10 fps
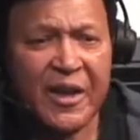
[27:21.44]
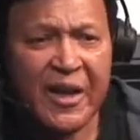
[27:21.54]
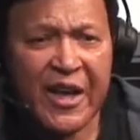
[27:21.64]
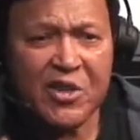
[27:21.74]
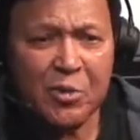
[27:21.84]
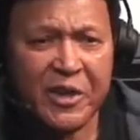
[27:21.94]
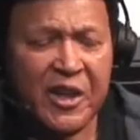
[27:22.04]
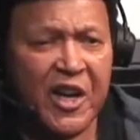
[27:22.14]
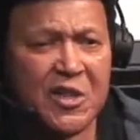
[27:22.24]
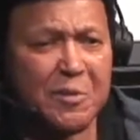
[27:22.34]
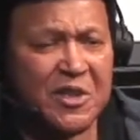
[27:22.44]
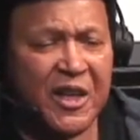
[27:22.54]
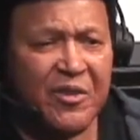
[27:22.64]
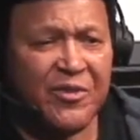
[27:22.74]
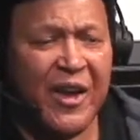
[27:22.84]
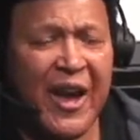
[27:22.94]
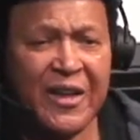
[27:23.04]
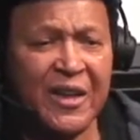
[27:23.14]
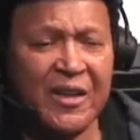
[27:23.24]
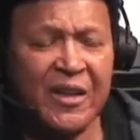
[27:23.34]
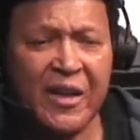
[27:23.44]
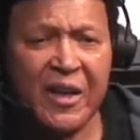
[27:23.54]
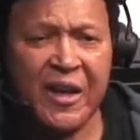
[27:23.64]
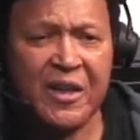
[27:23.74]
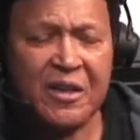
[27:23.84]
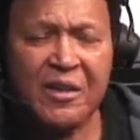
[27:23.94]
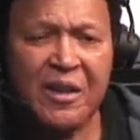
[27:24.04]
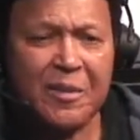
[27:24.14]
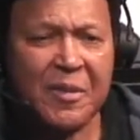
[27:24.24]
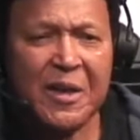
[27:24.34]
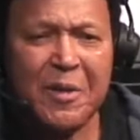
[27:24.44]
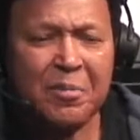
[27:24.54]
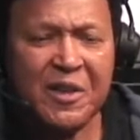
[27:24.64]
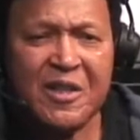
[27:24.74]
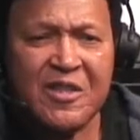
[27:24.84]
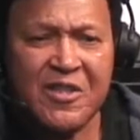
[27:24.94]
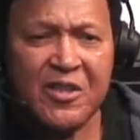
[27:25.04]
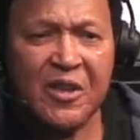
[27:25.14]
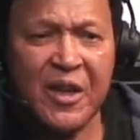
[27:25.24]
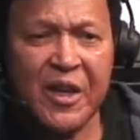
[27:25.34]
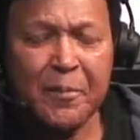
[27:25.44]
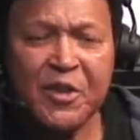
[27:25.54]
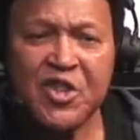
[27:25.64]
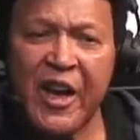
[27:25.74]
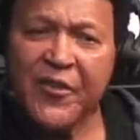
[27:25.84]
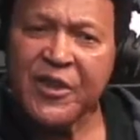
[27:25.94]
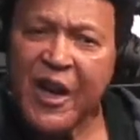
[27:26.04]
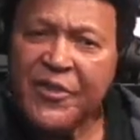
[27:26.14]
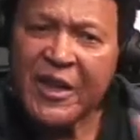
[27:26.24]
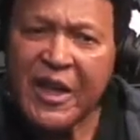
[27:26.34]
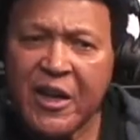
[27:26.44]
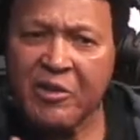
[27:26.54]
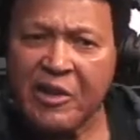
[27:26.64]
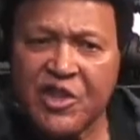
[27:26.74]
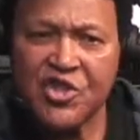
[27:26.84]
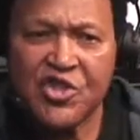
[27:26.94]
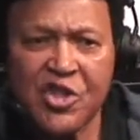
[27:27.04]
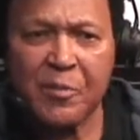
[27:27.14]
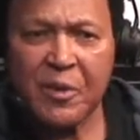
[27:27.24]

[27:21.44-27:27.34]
In a nice way. Your husband's getting fat. You know, honey, baby, please. You know, but you have to have that kind of relationship.